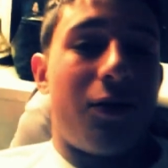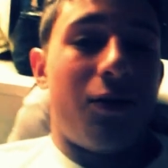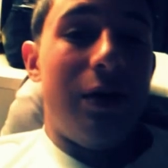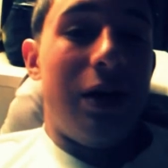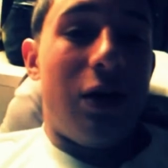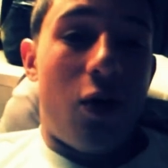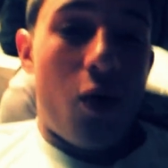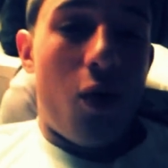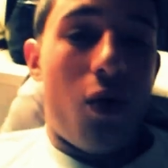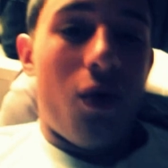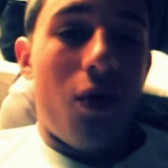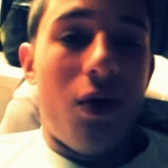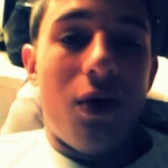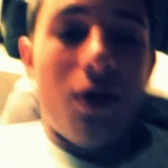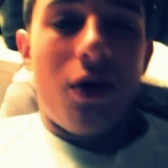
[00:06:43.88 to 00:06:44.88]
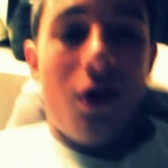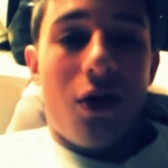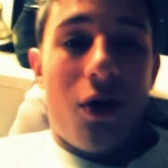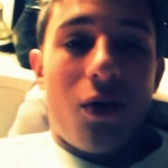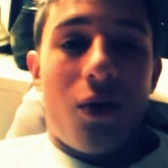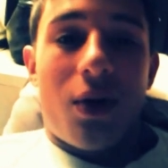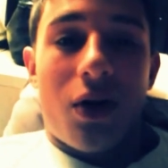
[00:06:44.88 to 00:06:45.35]
like really cool
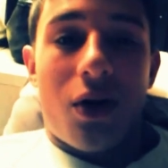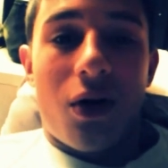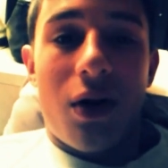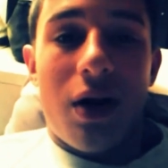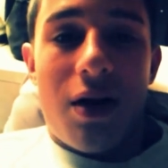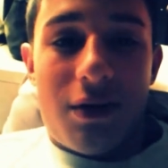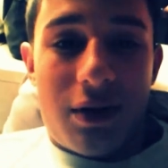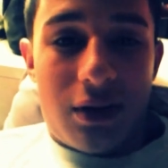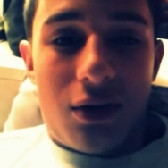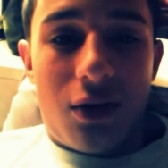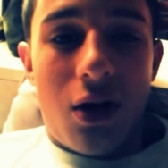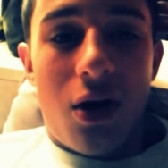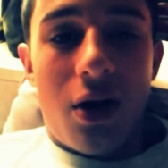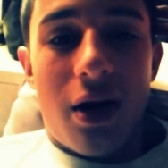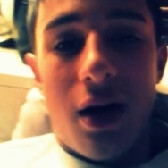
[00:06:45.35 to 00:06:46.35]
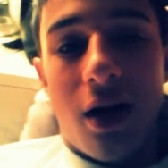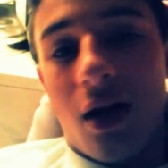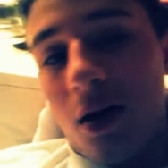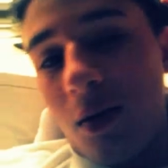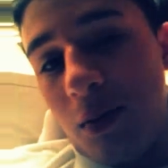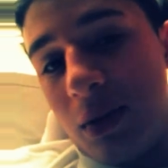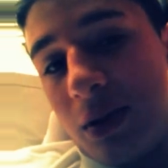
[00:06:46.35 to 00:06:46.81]
when a girl has the long
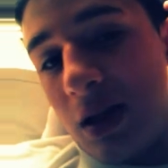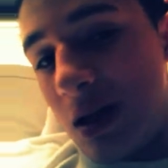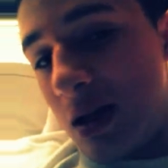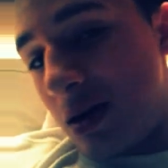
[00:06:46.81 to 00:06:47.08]
hair, but